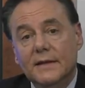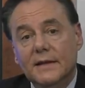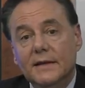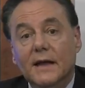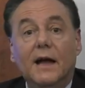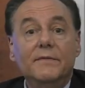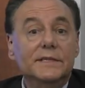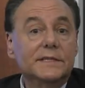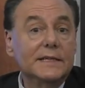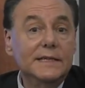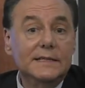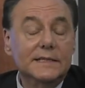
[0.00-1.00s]
And
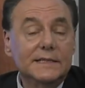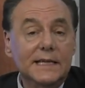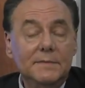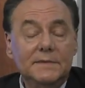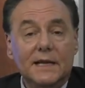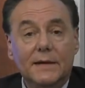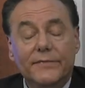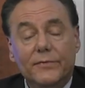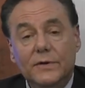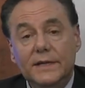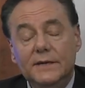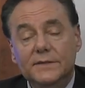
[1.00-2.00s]
obviously, at the same time,
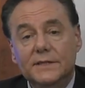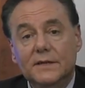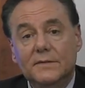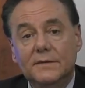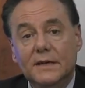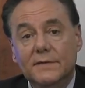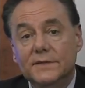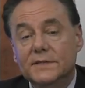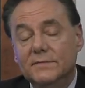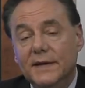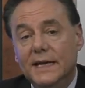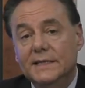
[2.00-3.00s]
40 years ago, none of us
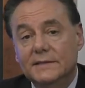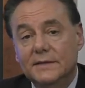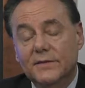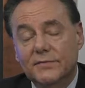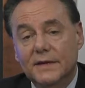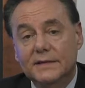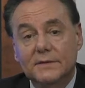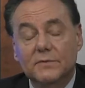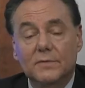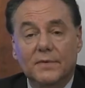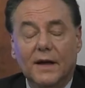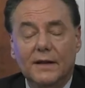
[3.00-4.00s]
imagined the threat that
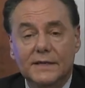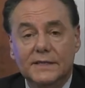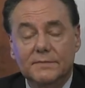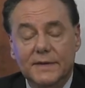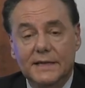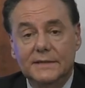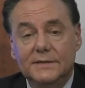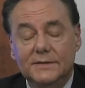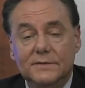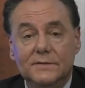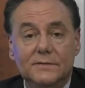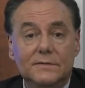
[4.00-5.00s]
robotics meant
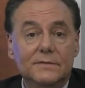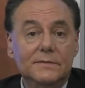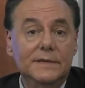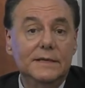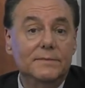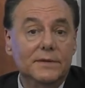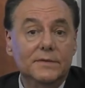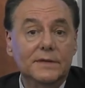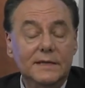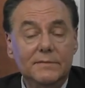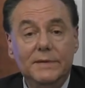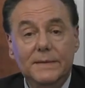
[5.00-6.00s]
to the
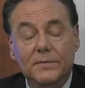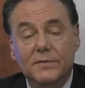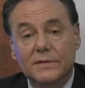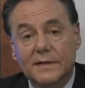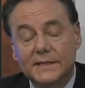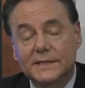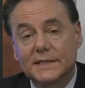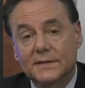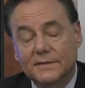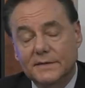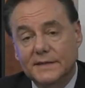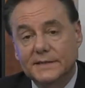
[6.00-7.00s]
ability of people with less
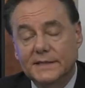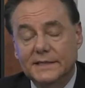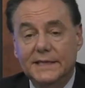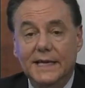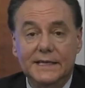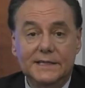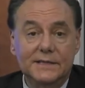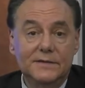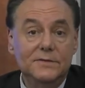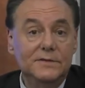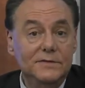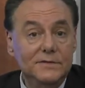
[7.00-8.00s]
skill and less education
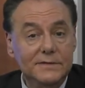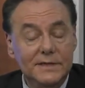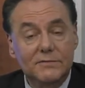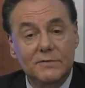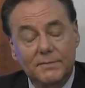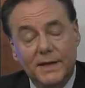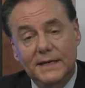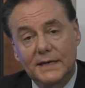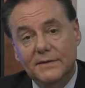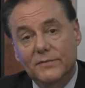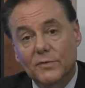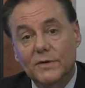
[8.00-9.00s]
who do, did
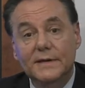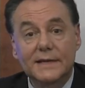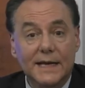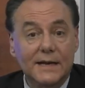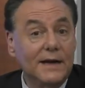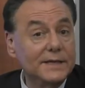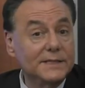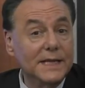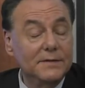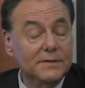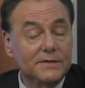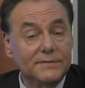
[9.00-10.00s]
repetitive work and had high
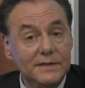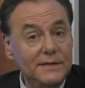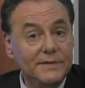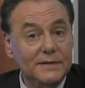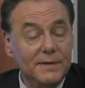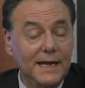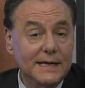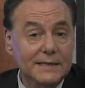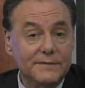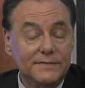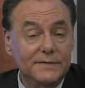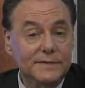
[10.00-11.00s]
standards of living back
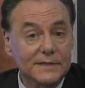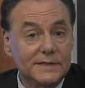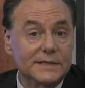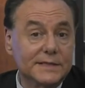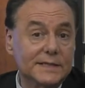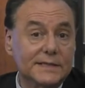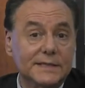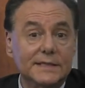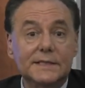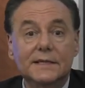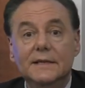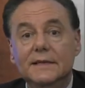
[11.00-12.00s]
in the 50s and 60s